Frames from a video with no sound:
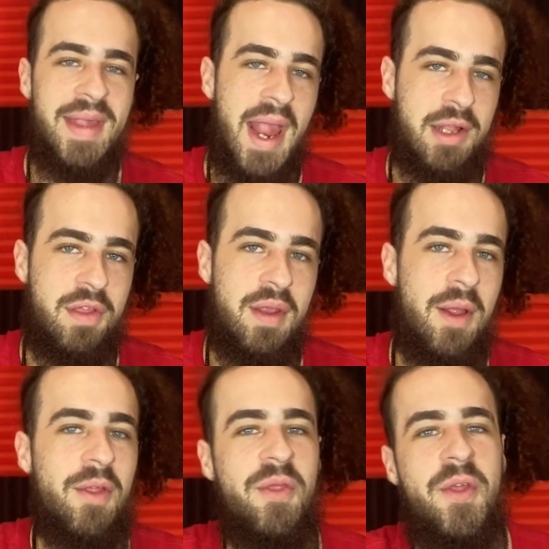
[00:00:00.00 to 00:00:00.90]
Next,
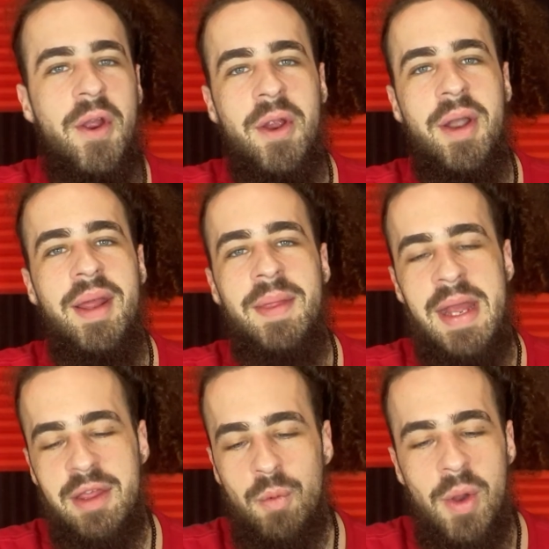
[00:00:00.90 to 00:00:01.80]
third.
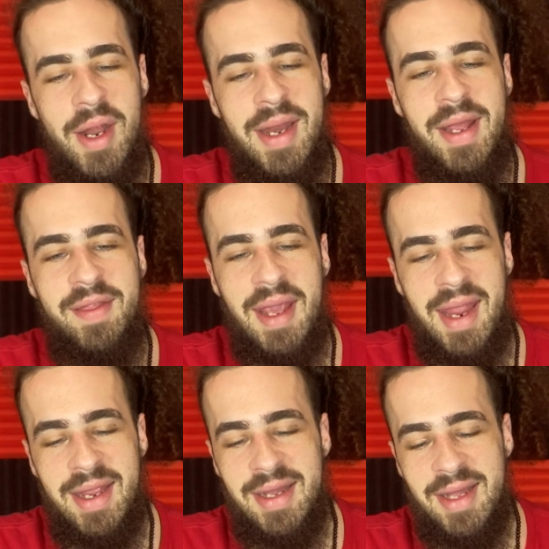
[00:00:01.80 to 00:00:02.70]
This one is
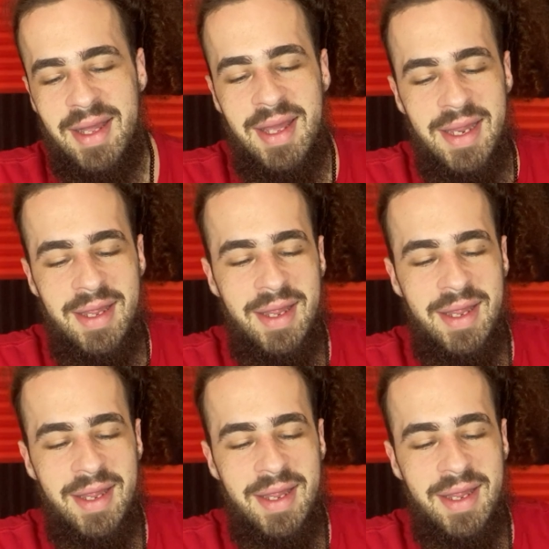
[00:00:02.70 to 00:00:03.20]
a. Uh,